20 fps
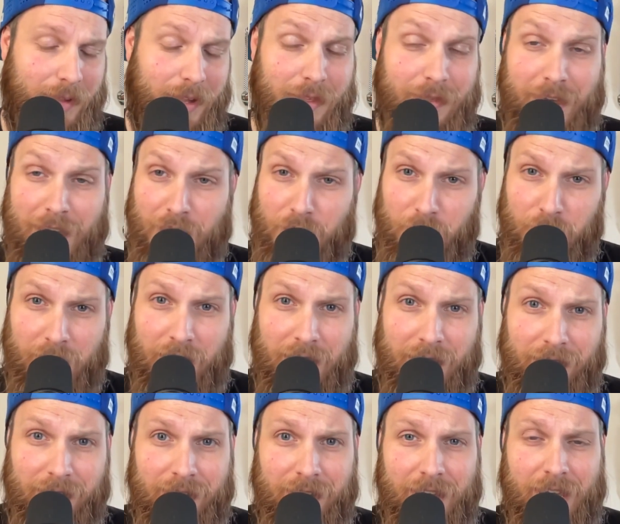thank you
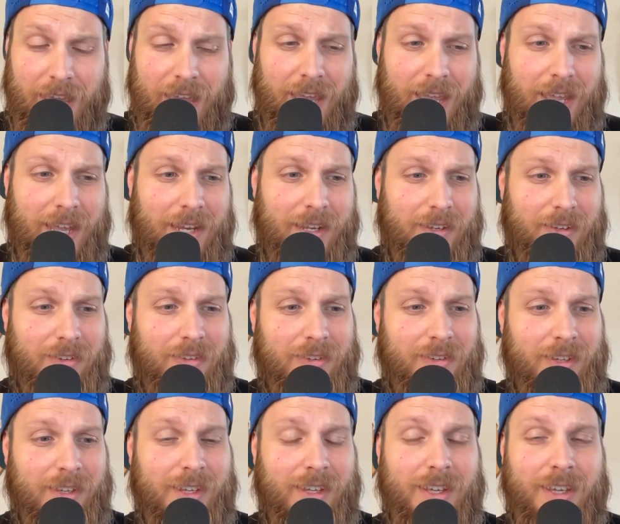again, and
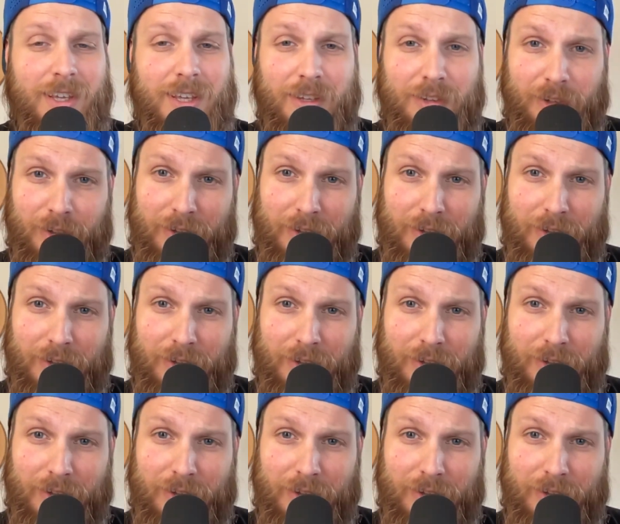until